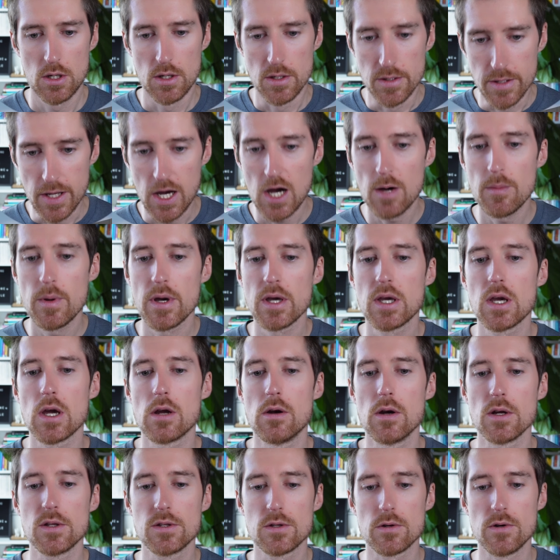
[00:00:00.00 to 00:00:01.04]
now my
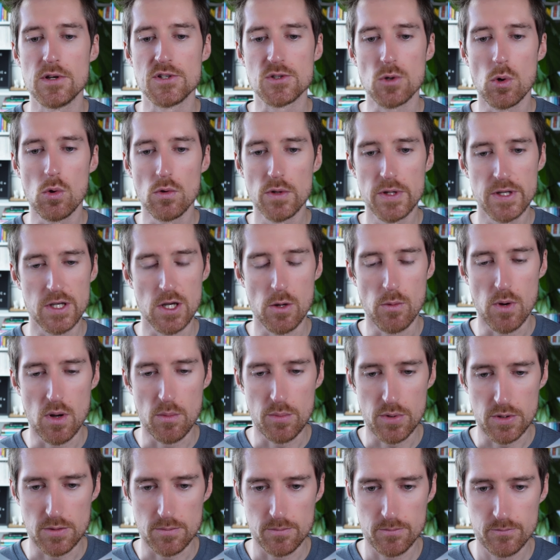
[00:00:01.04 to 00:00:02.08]
character is holding a
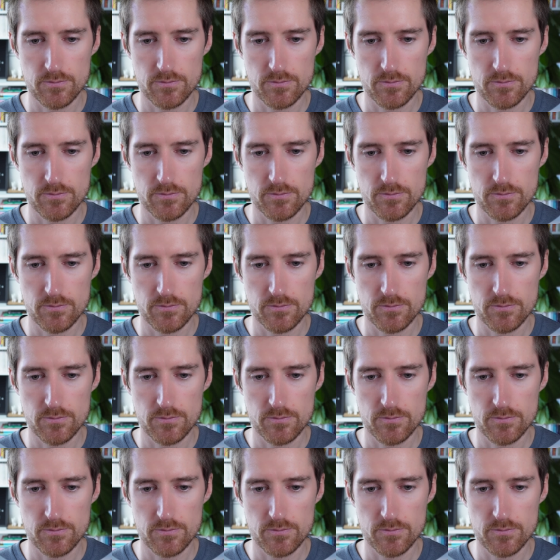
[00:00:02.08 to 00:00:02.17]
weapon.